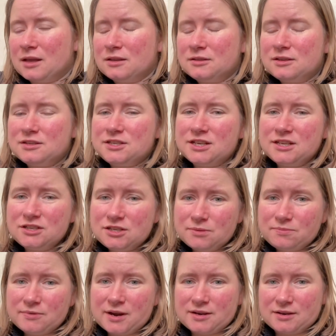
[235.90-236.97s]
the
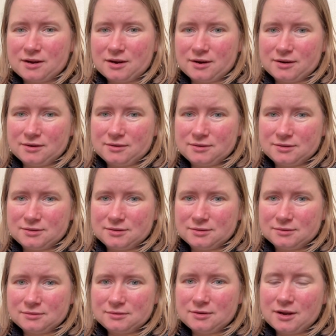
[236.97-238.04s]
gingerbread house.
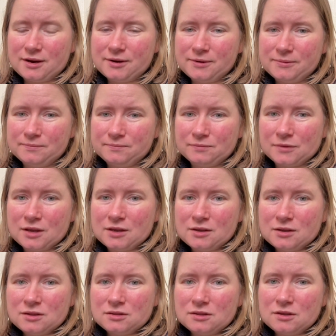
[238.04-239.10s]
Now,
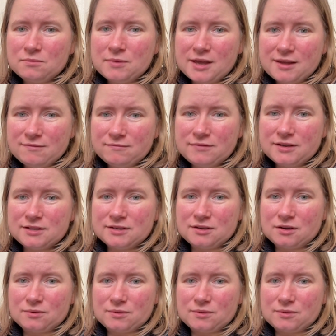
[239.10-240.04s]
the main video